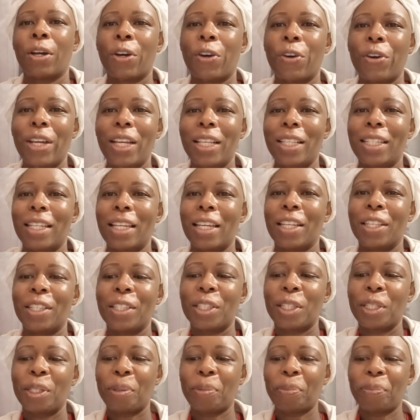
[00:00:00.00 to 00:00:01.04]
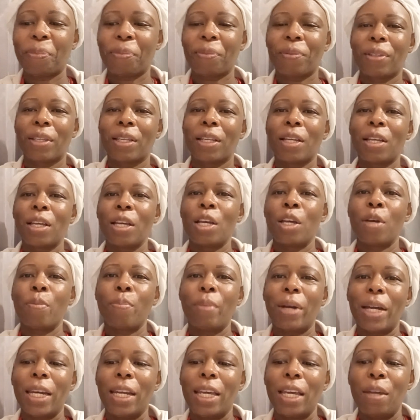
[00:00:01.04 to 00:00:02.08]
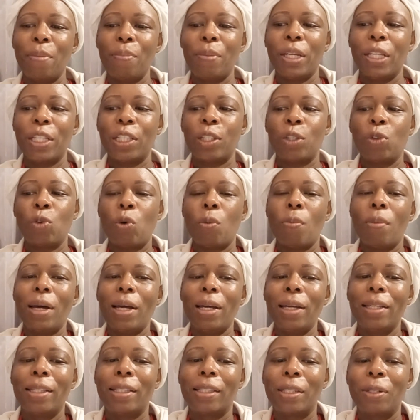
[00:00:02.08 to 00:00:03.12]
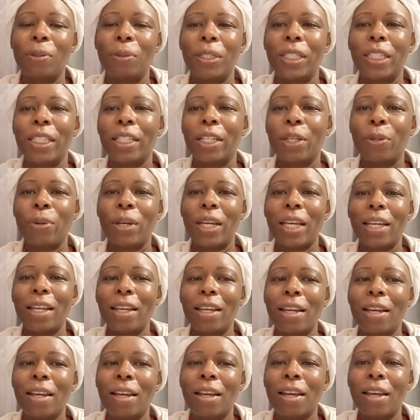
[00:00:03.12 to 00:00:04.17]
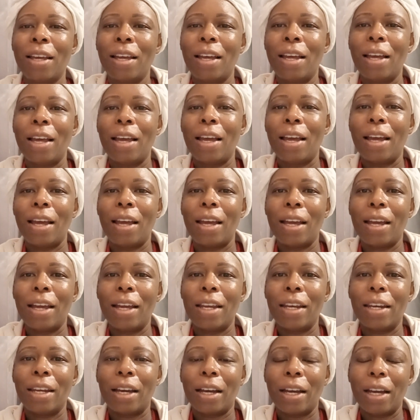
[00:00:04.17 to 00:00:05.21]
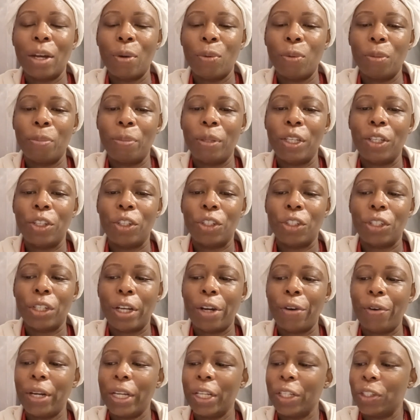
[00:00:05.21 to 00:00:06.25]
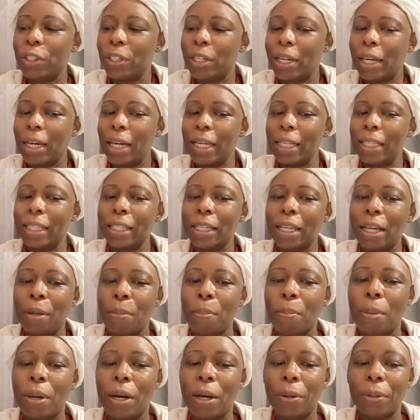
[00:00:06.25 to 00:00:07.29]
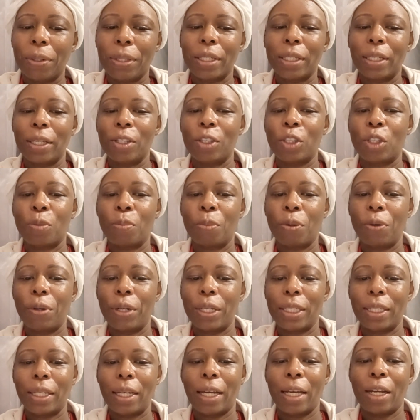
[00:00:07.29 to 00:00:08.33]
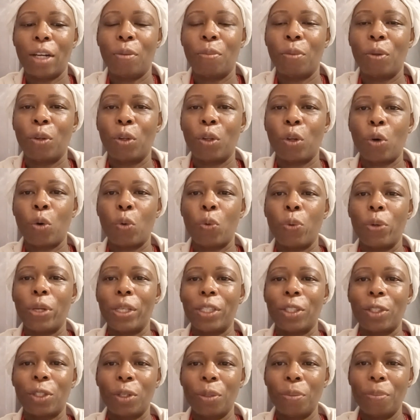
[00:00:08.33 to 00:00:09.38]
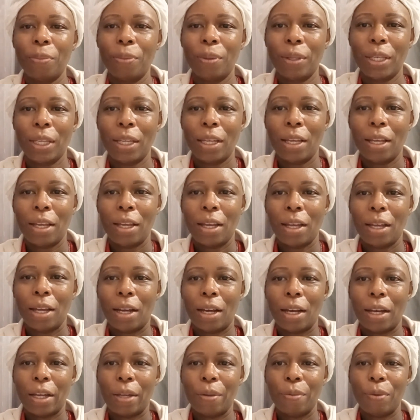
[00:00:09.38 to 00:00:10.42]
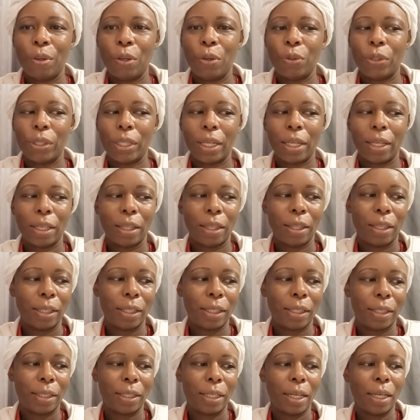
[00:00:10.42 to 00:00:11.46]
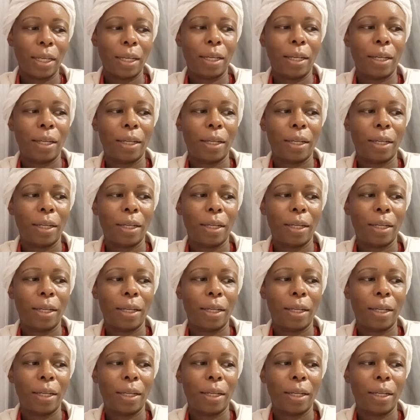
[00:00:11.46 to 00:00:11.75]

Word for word: Greetings. My name is Noma Dzinotyiwei, and I will be sharing tonight about spirit animal wisdom. I'm using this deck.